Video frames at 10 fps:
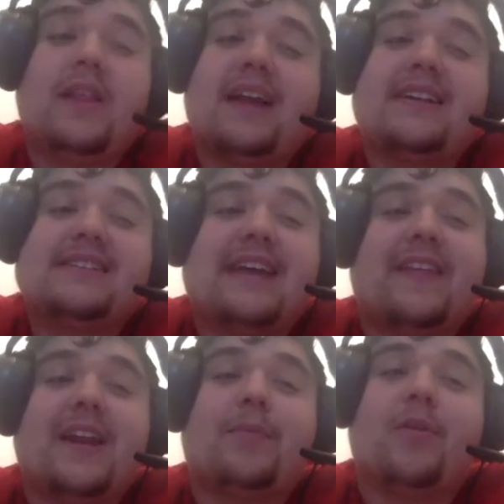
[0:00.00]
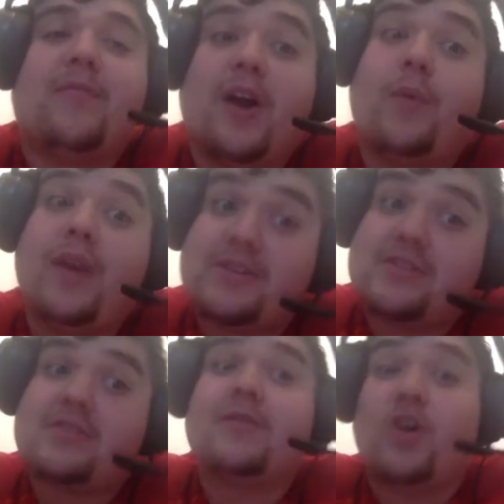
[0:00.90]
liked his athletic profile,
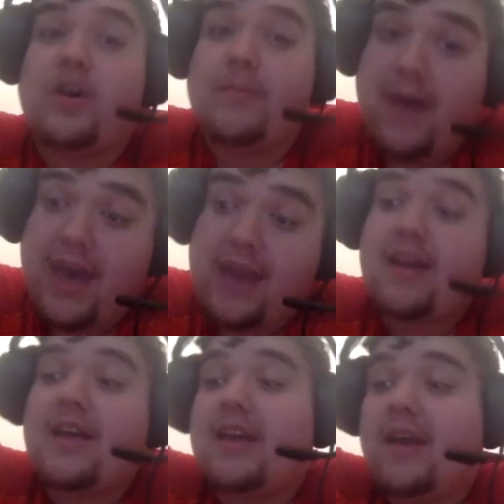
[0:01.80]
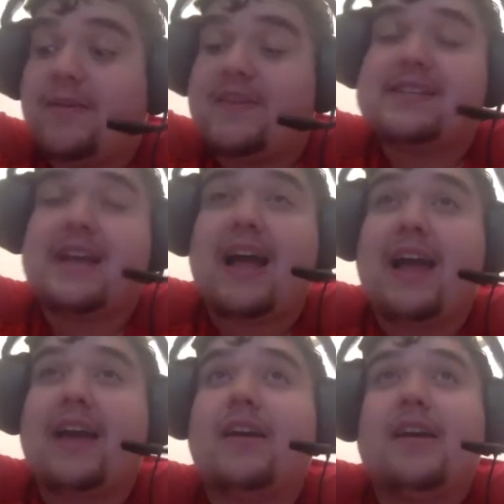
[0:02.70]
which going back, I mean, this
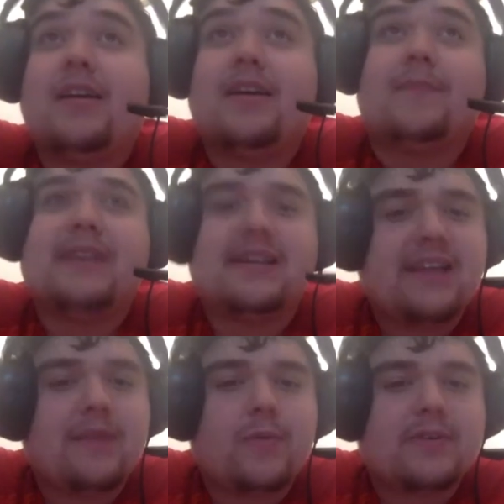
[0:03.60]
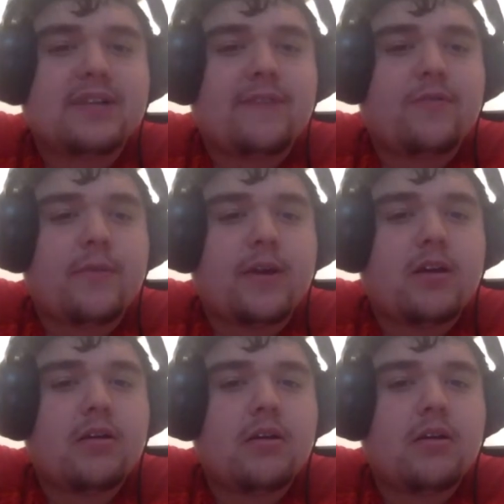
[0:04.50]
guy Say his name one more time for me.